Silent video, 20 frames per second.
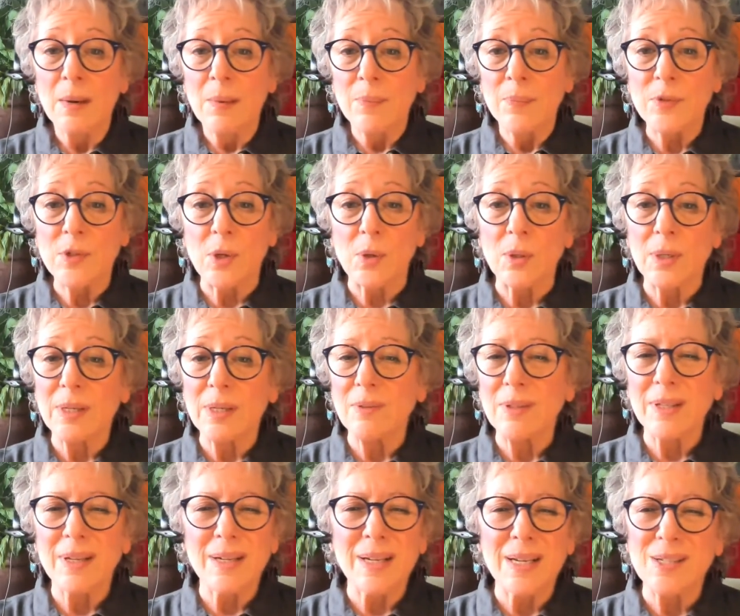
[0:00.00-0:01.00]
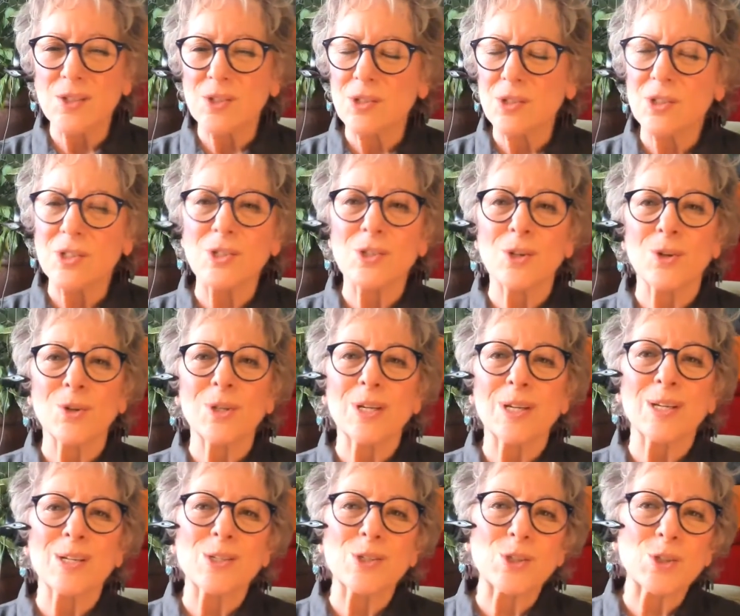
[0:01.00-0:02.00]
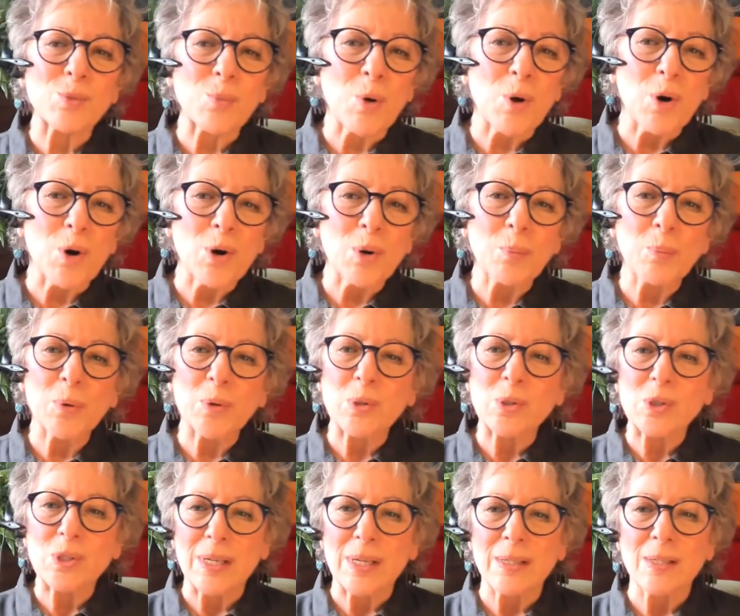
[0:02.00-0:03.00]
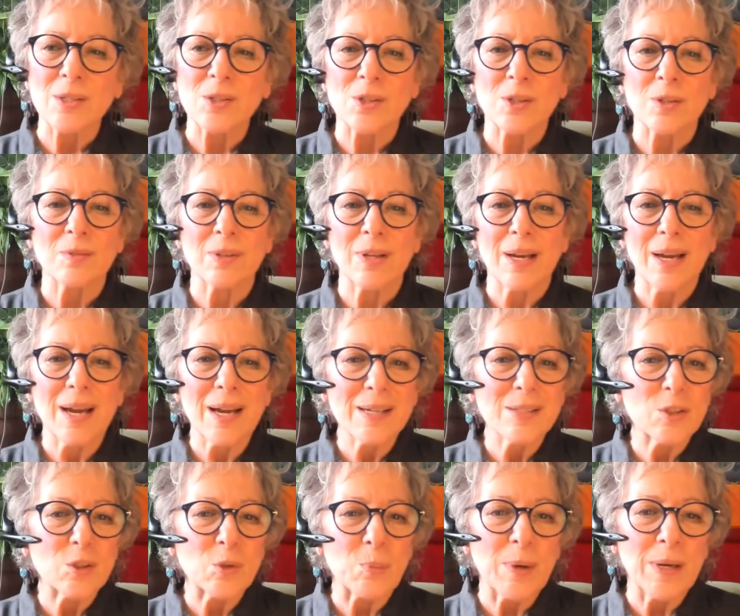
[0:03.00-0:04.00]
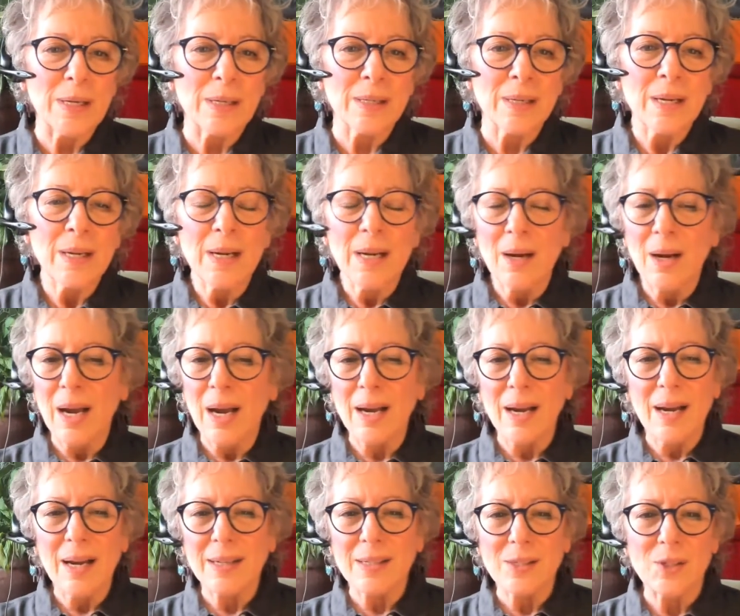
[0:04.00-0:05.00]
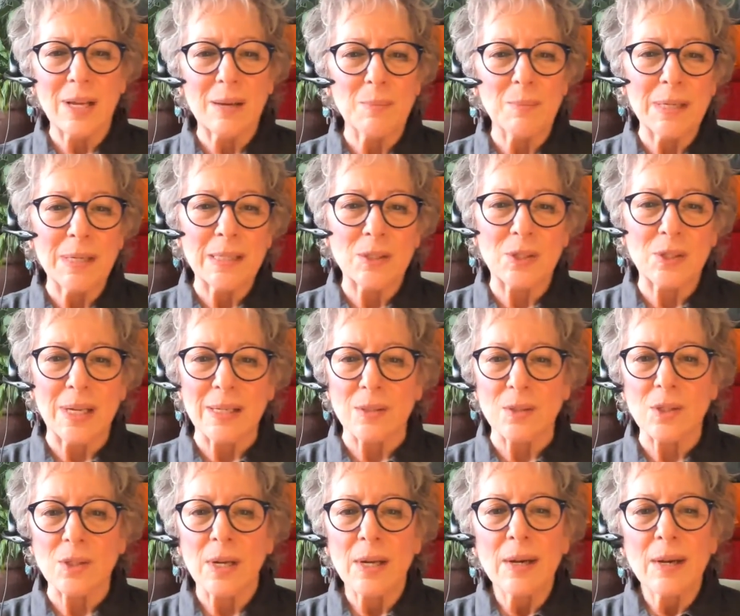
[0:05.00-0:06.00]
So, given that agencies only get a small percentage of the ad spend, how does that make sense?